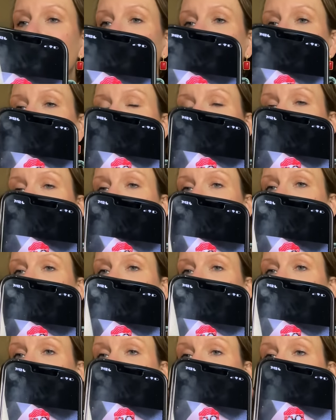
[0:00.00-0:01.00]
Green,
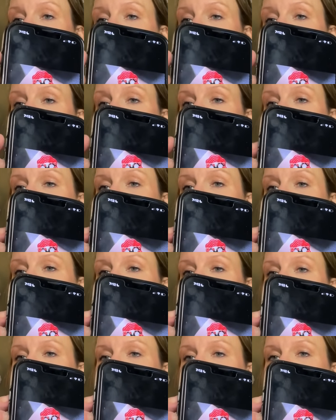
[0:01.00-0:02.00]
blue, red,
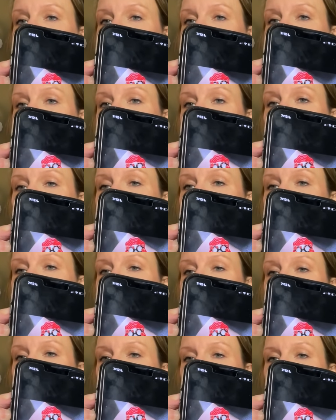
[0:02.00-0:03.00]
and then the color I
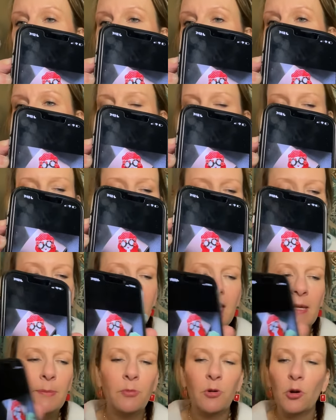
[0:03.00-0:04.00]
got, which is like
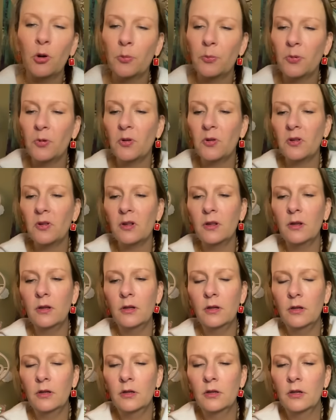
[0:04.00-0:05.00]
pinky purple.
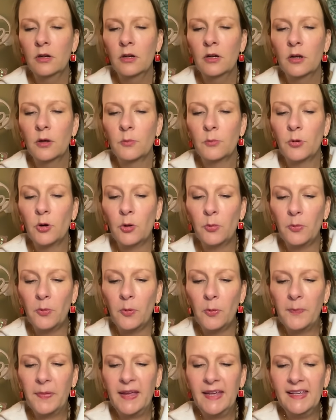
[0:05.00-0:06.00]
Purple,
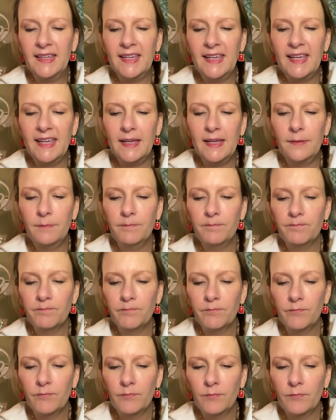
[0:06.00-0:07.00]
pinky,
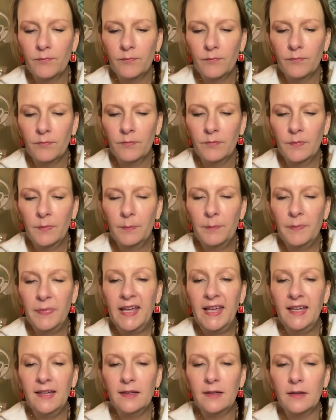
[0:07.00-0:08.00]

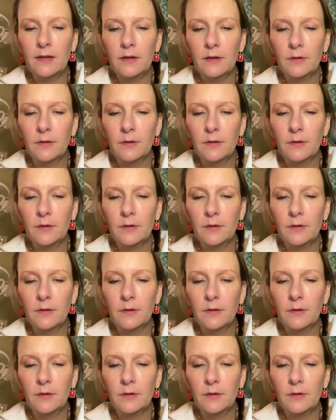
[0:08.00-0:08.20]
pink.